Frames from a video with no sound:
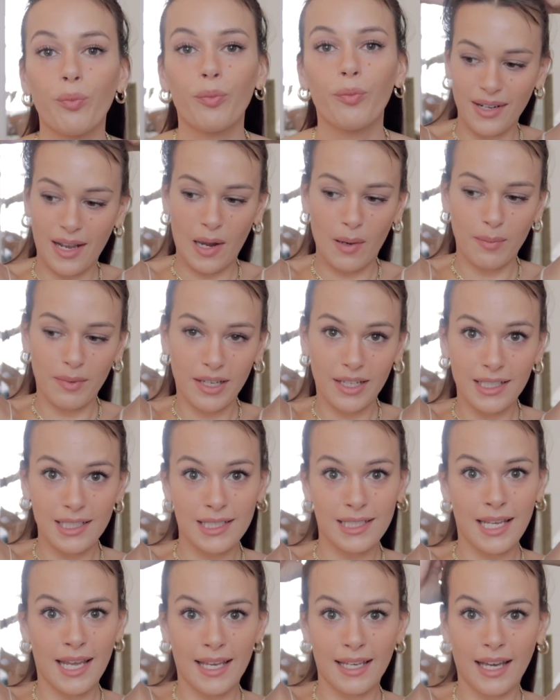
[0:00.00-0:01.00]
So now I'm
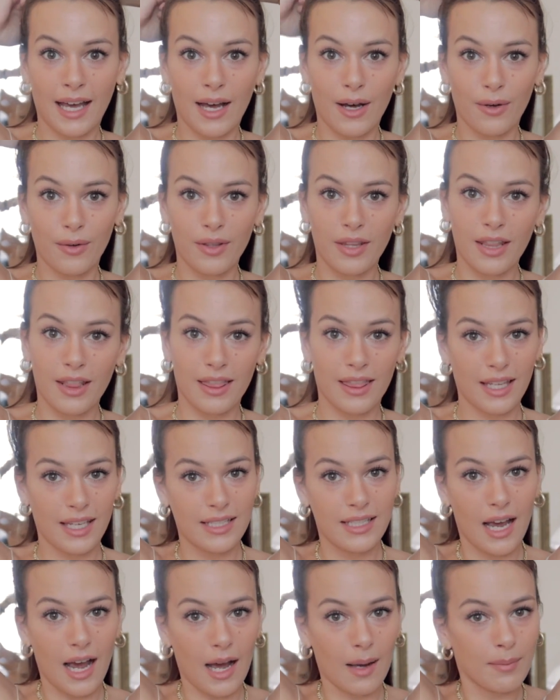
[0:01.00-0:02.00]
gonna take out
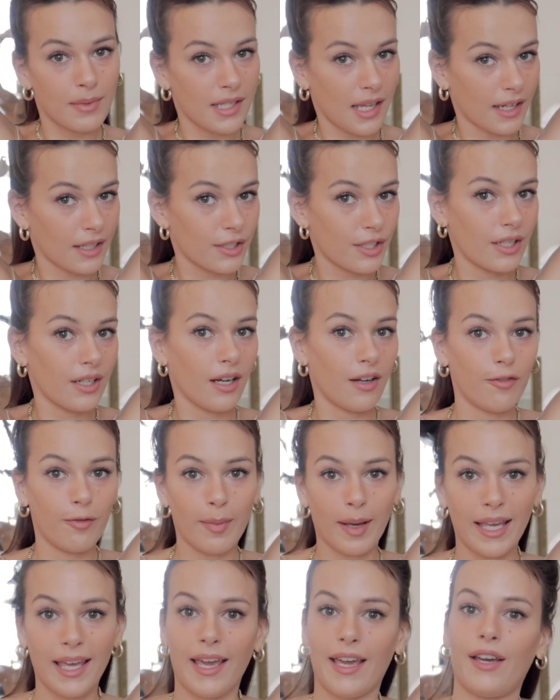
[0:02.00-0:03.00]
the top section of
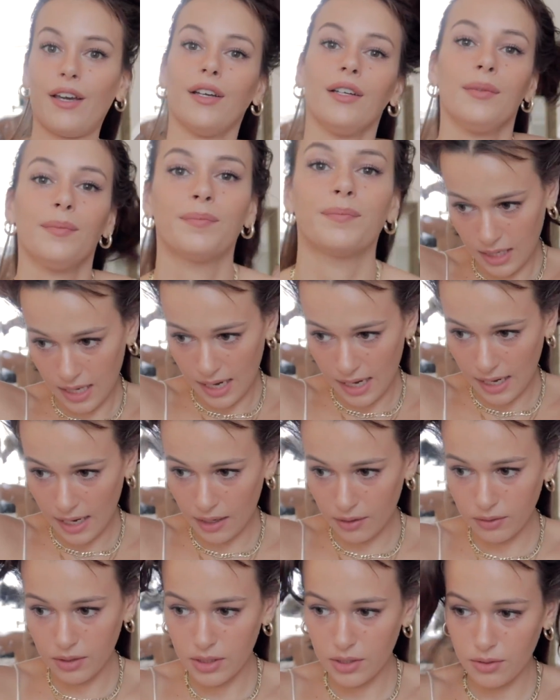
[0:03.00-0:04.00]
my hair, and
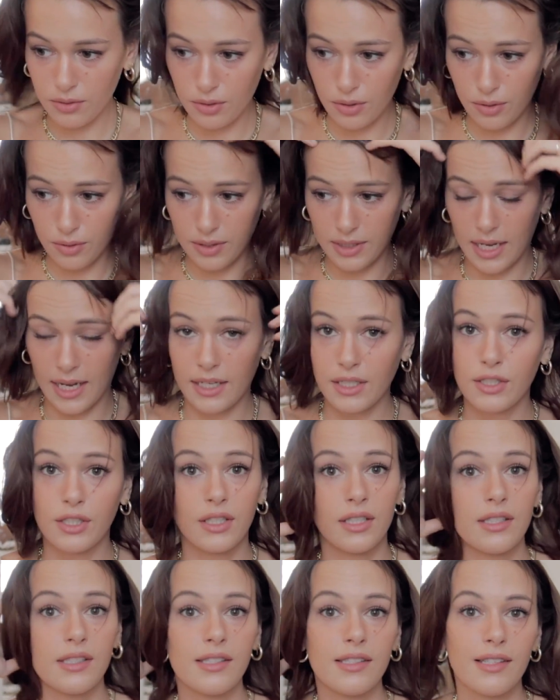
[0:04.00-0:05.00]
I only do 2
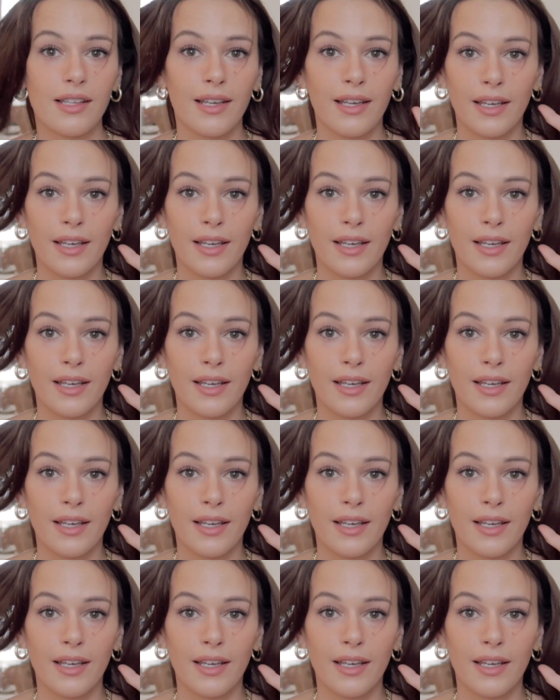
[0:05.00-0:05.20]
sections.